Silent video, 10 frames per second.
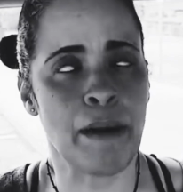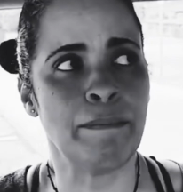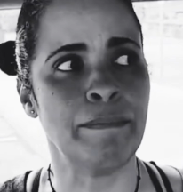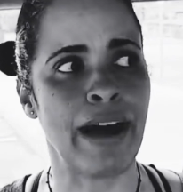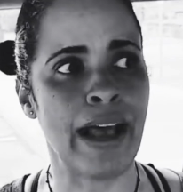
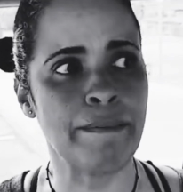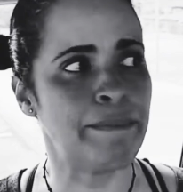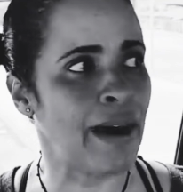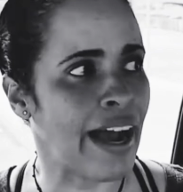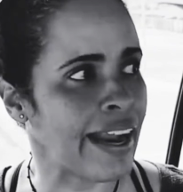my
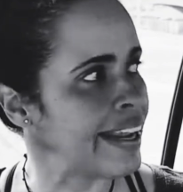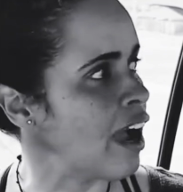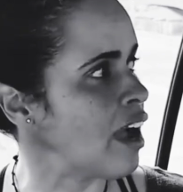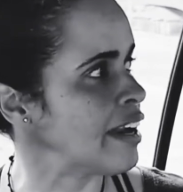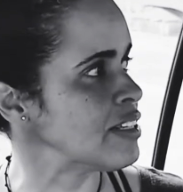body
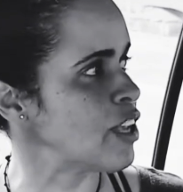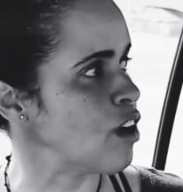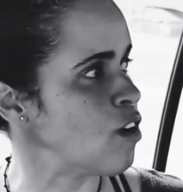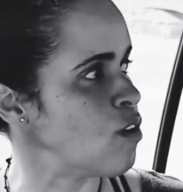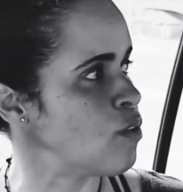on its
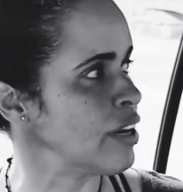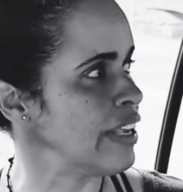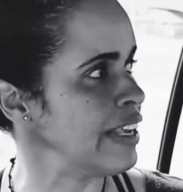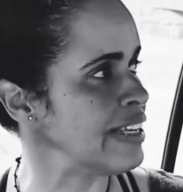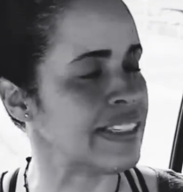own
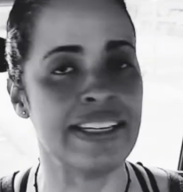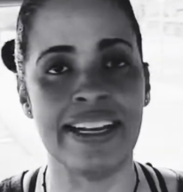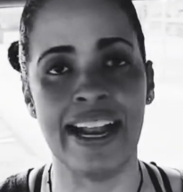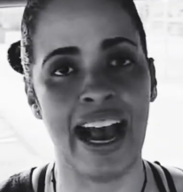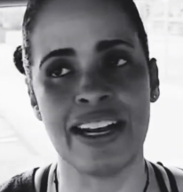is
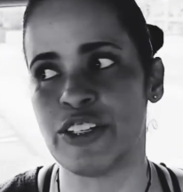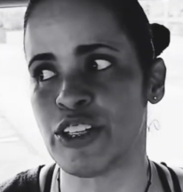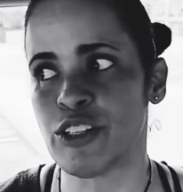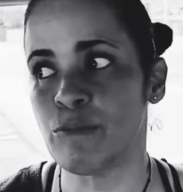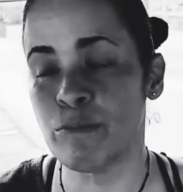not
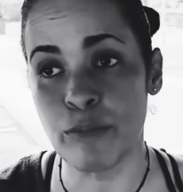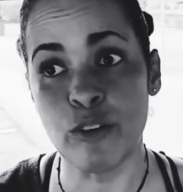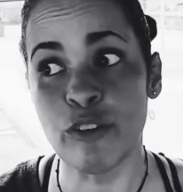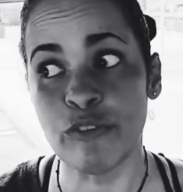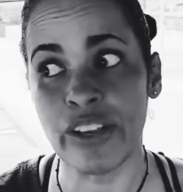just
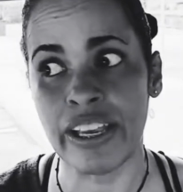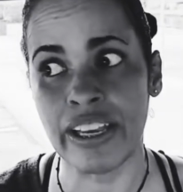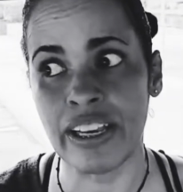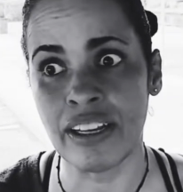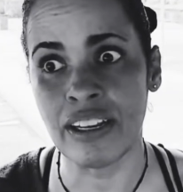
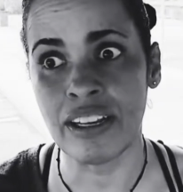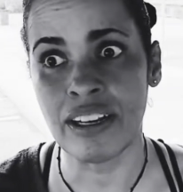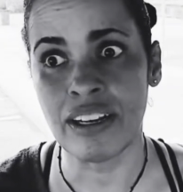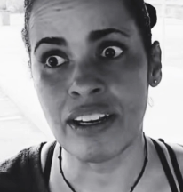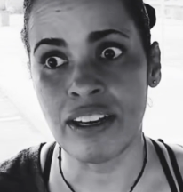moving
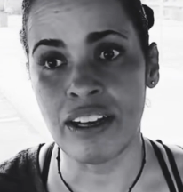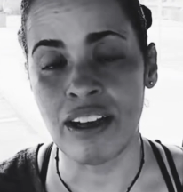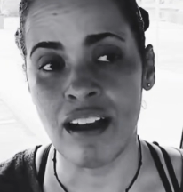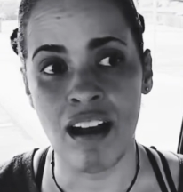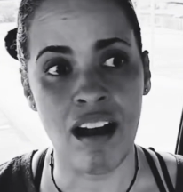
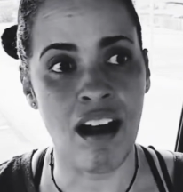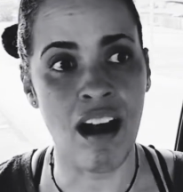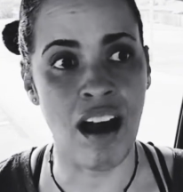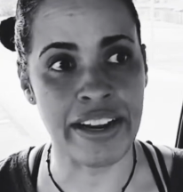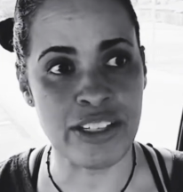
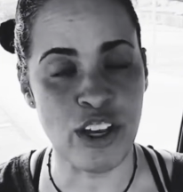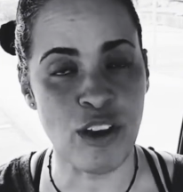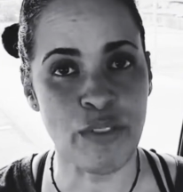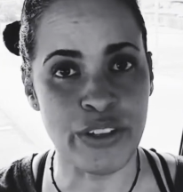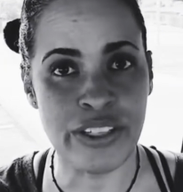on its own.
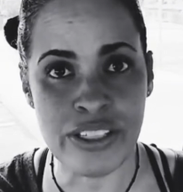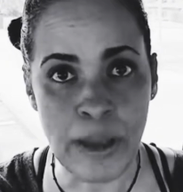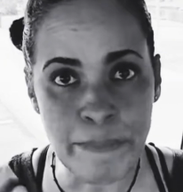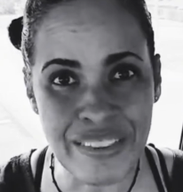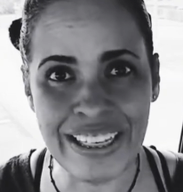There's
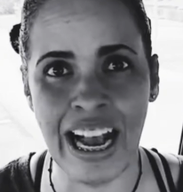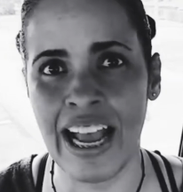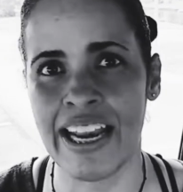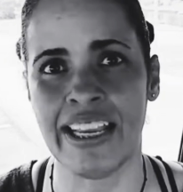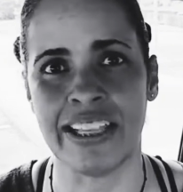something
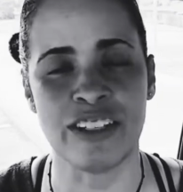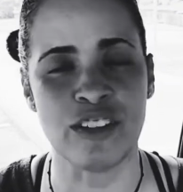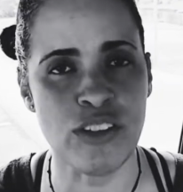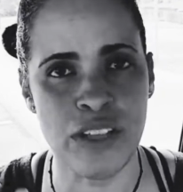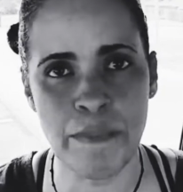guiding it. There's
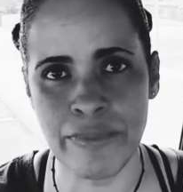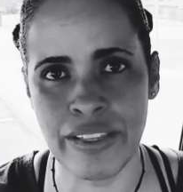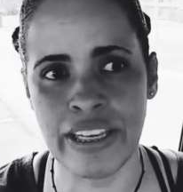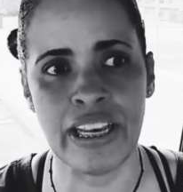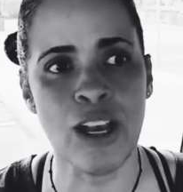
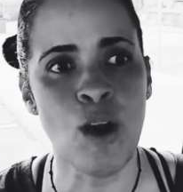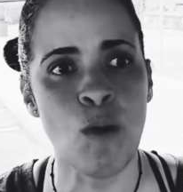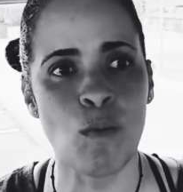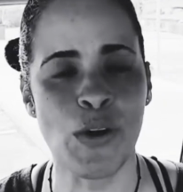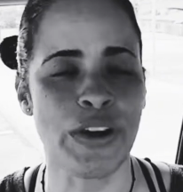something
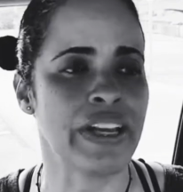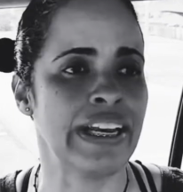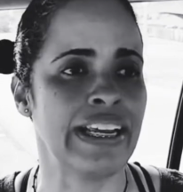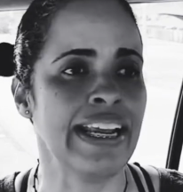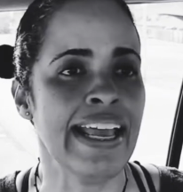working
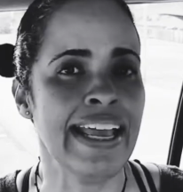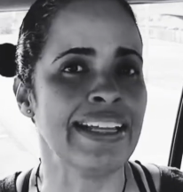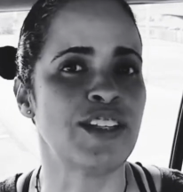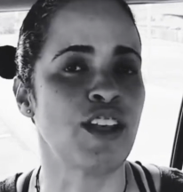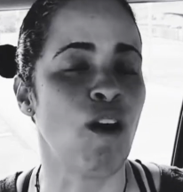it. And
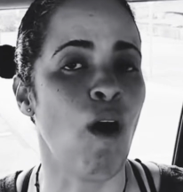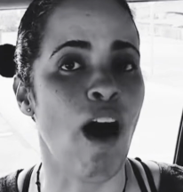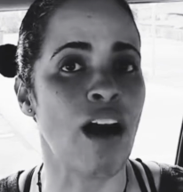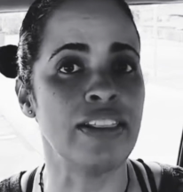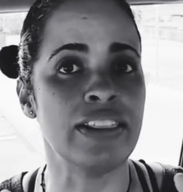so
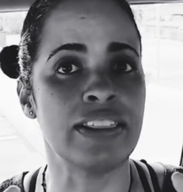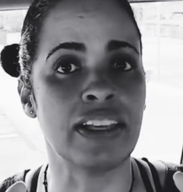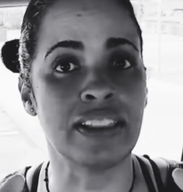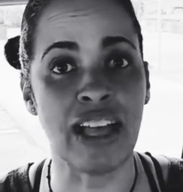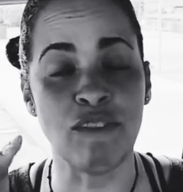on the
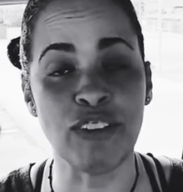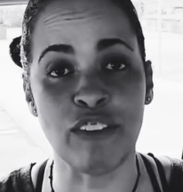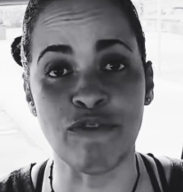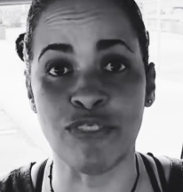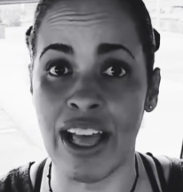level of
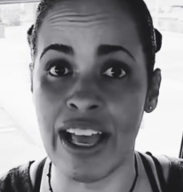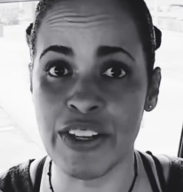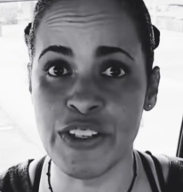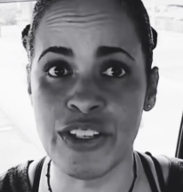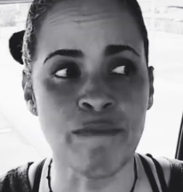
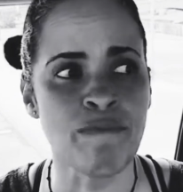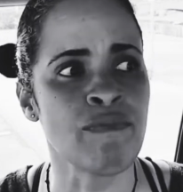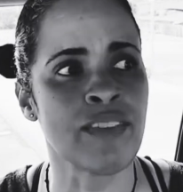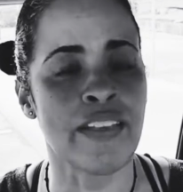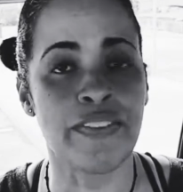flesh,
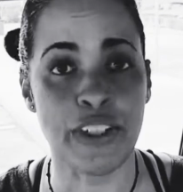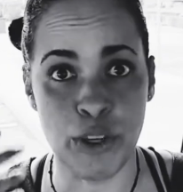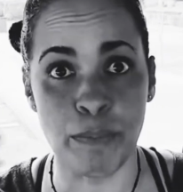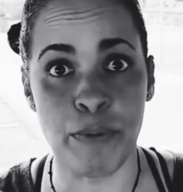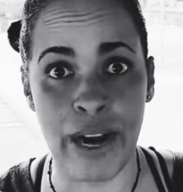there's a
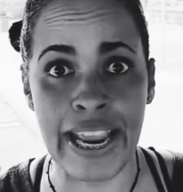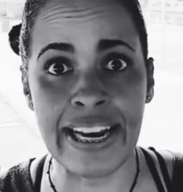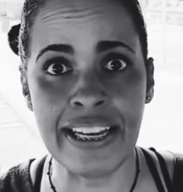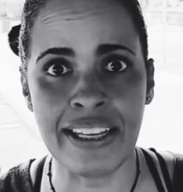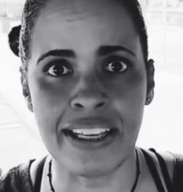
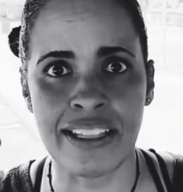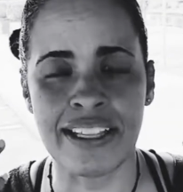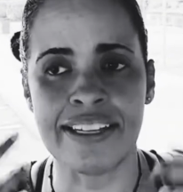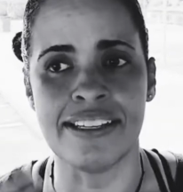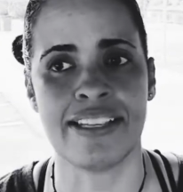brain that
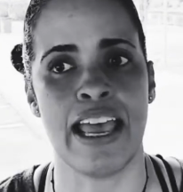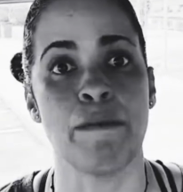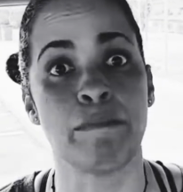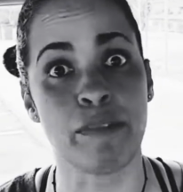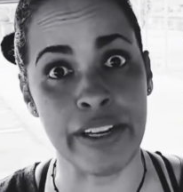is saying
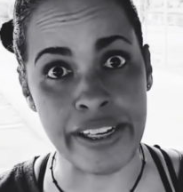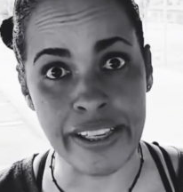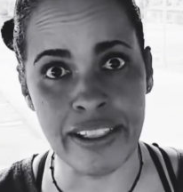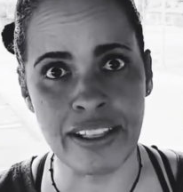breathe.